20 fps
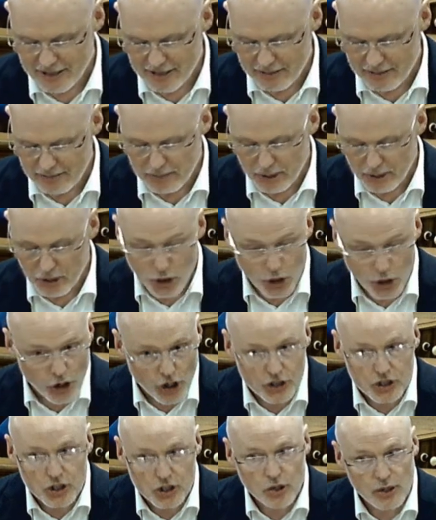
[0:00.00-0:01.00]
But God
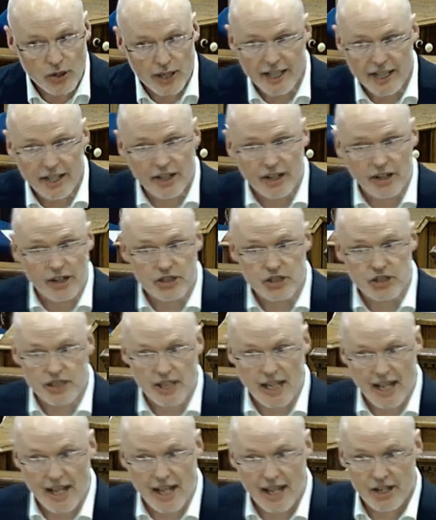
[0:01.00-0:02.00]
created us
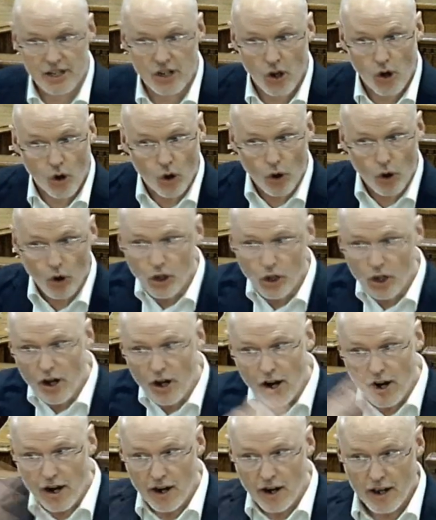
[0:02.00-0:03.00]
in all our
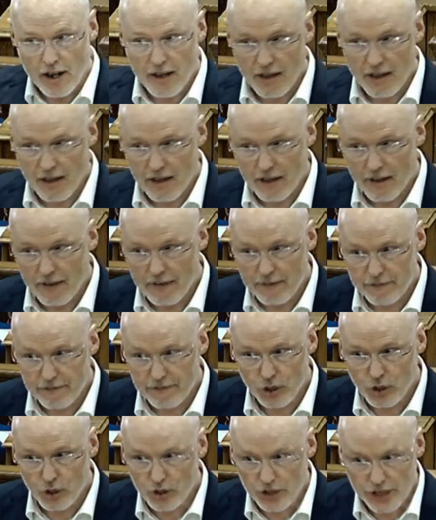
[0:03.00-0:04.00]

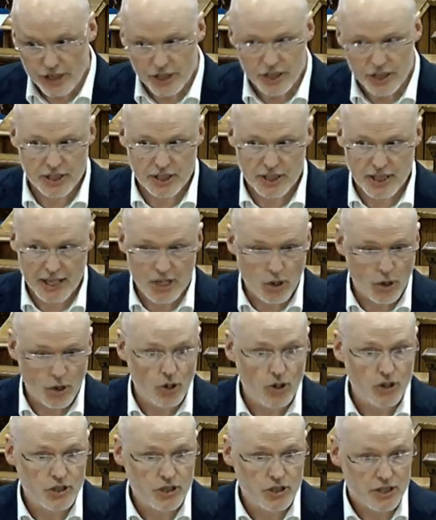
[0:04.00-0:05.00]
fullness. He
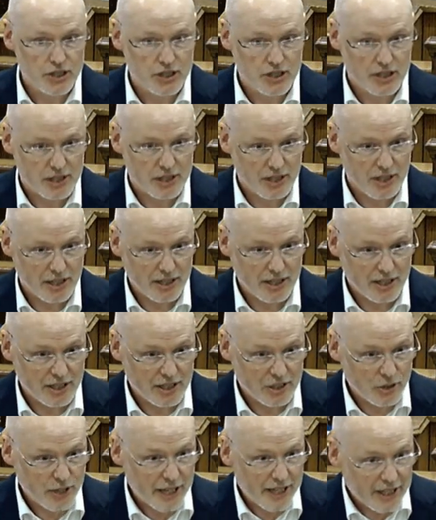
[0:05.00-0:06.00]
caused us,
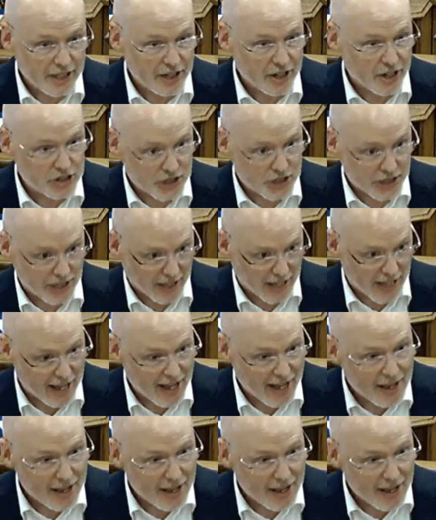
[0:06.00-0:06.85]
created us to laugh.